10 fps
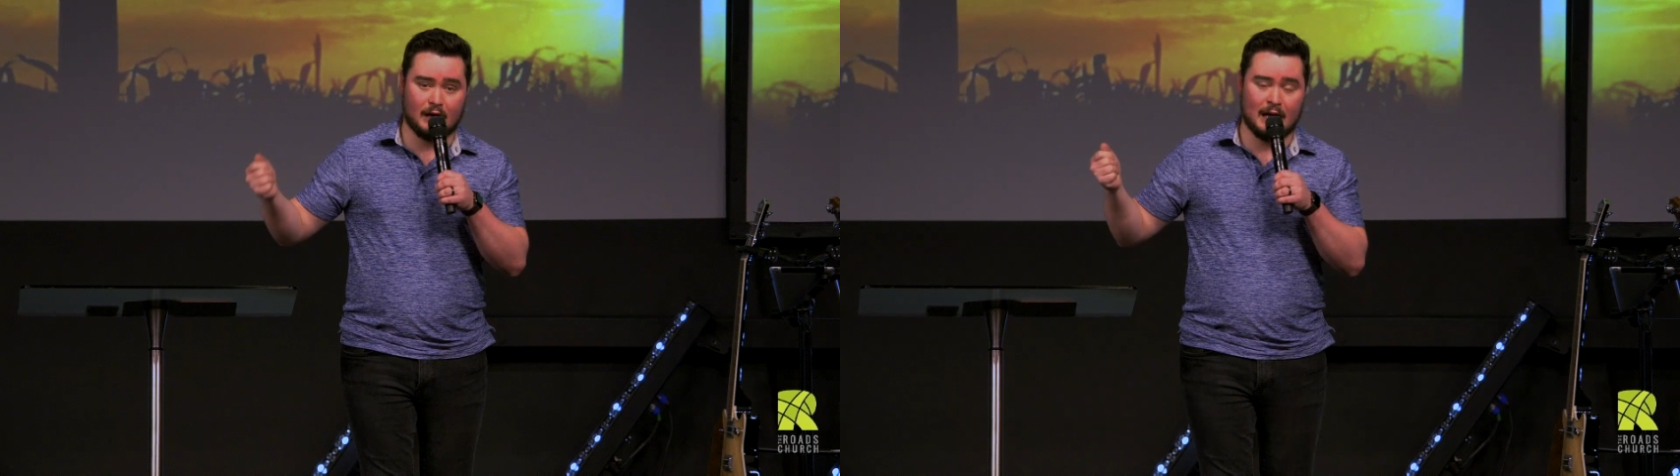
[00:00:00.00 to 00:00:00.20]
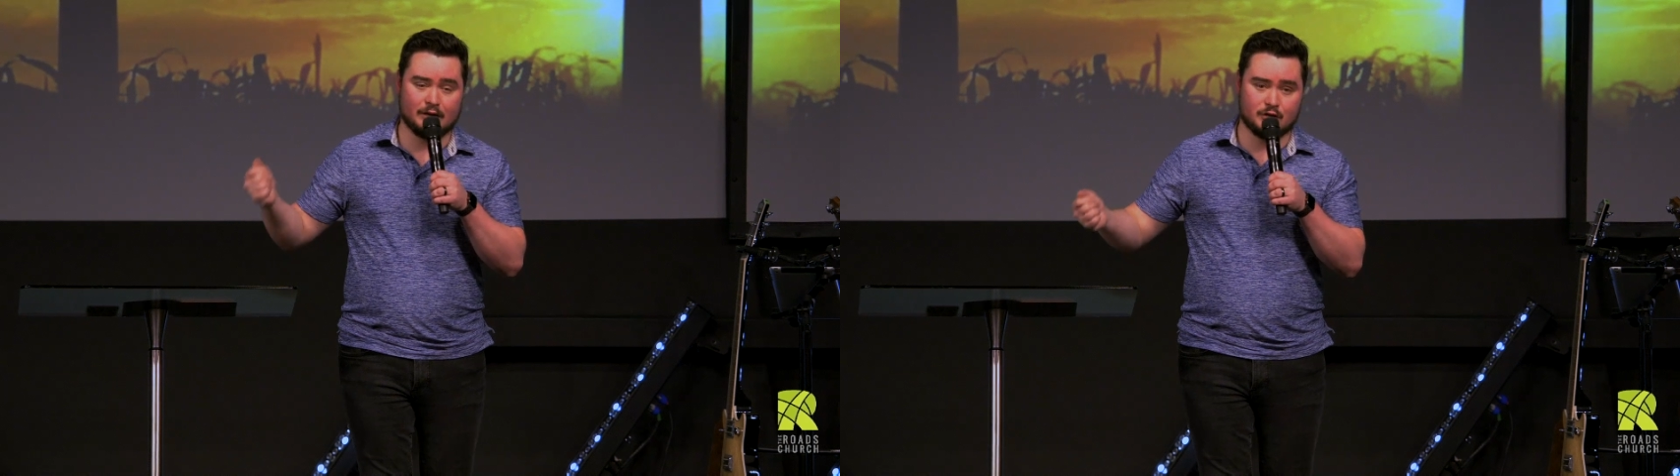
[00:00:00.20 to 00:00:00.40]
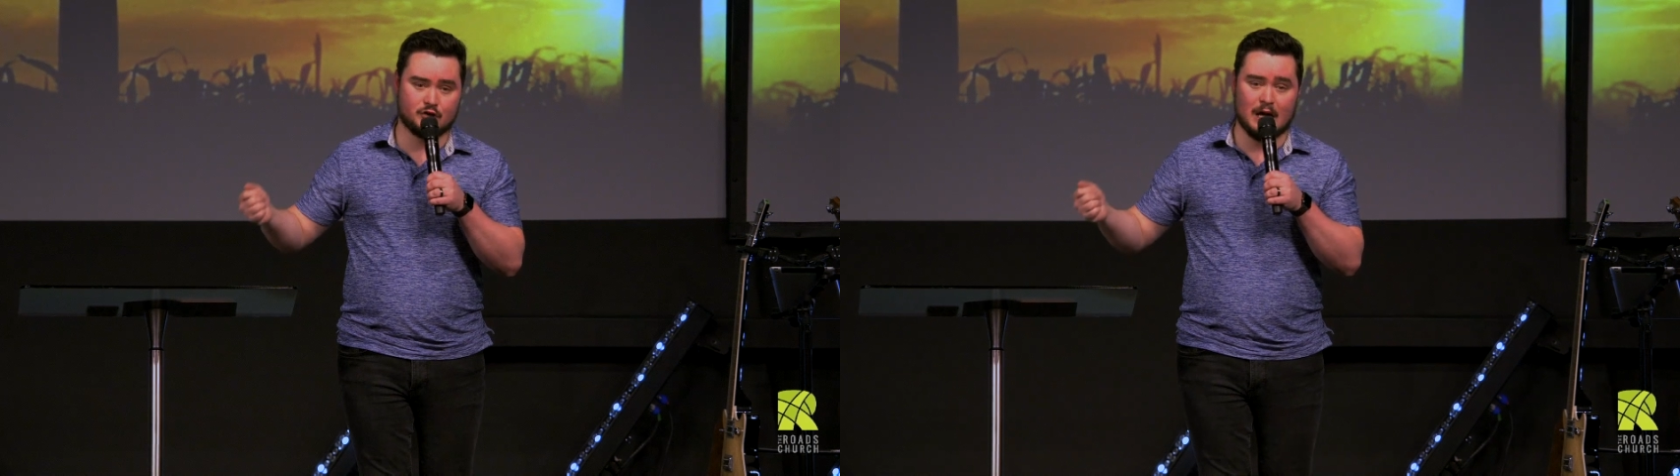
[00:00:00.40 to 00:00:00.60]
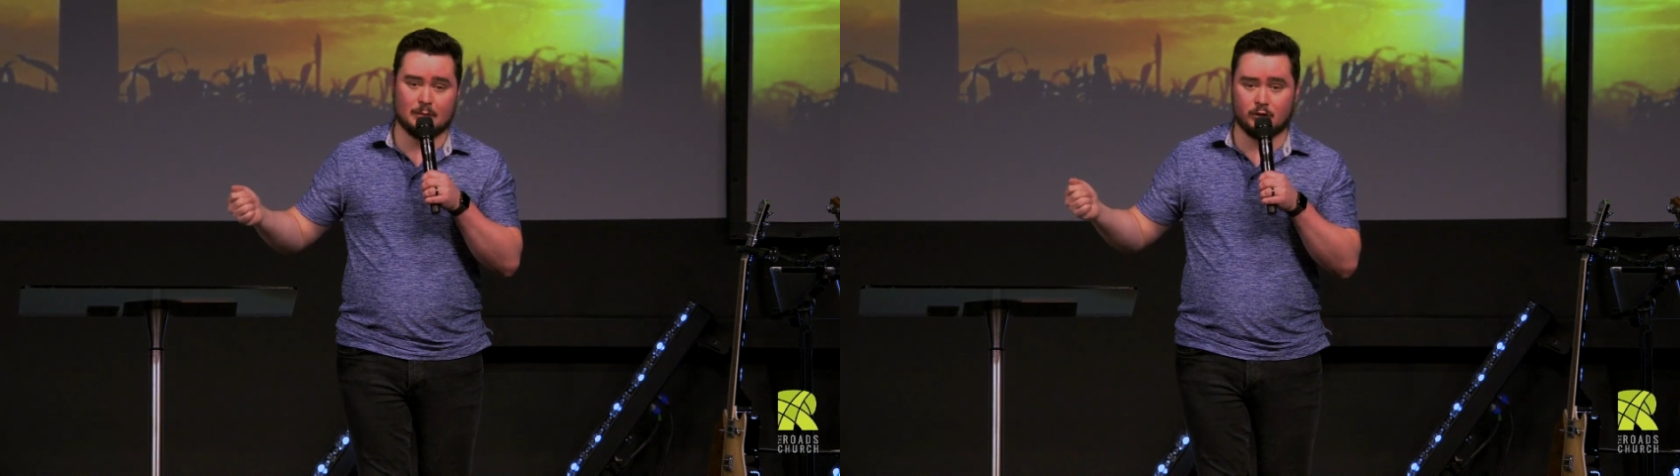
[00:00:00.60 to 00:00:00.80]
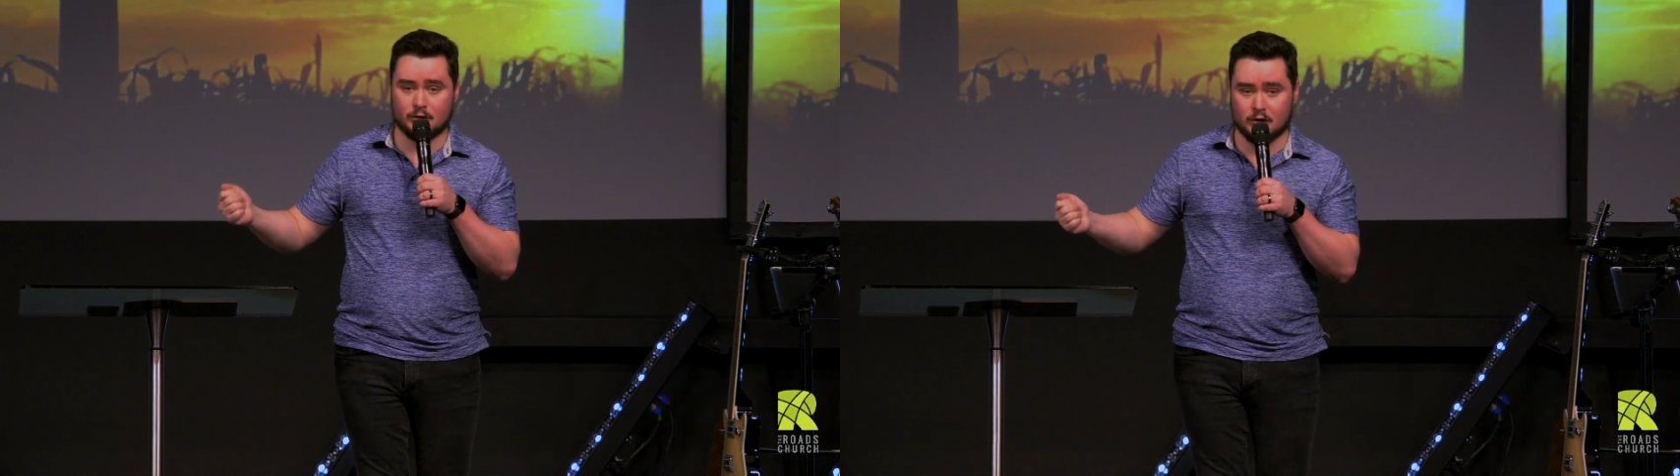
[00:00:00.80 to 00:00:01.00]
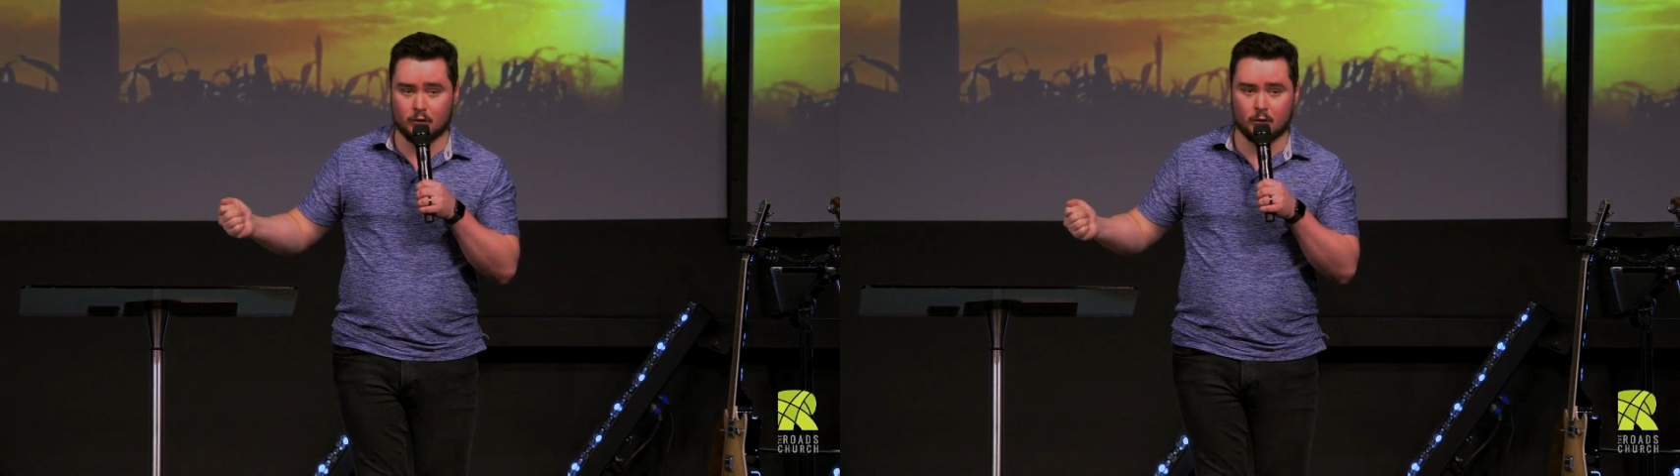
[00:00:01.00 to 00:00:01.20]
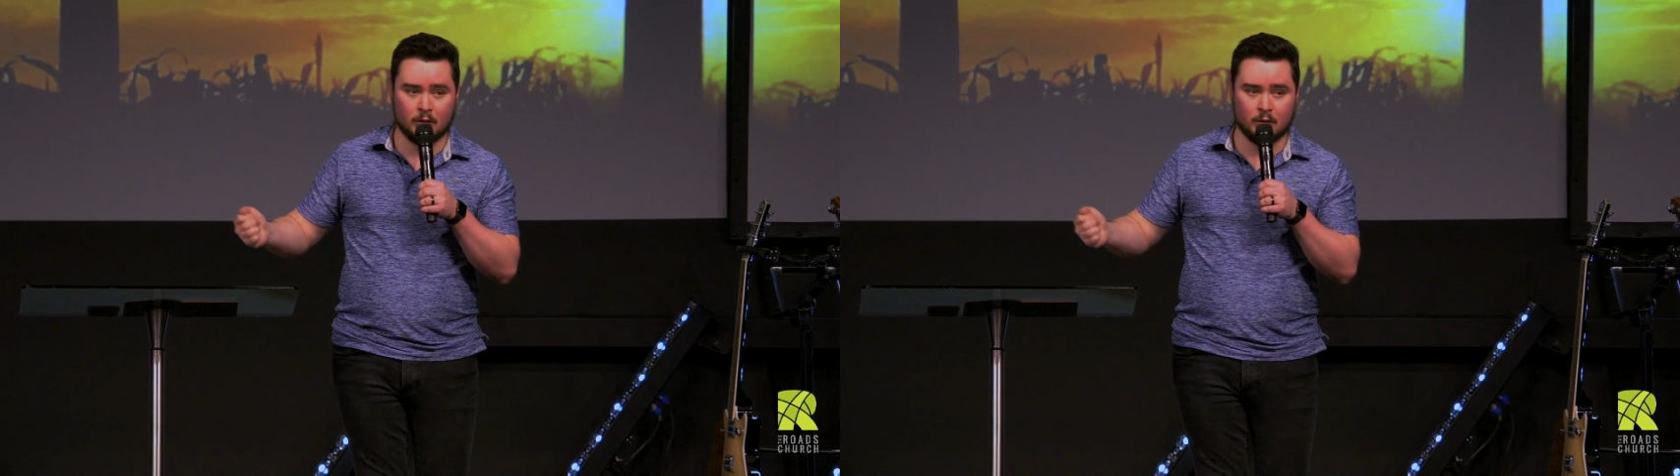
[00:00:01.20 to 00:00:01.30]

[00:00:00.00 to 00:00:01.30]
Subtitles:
Acts chapter 2,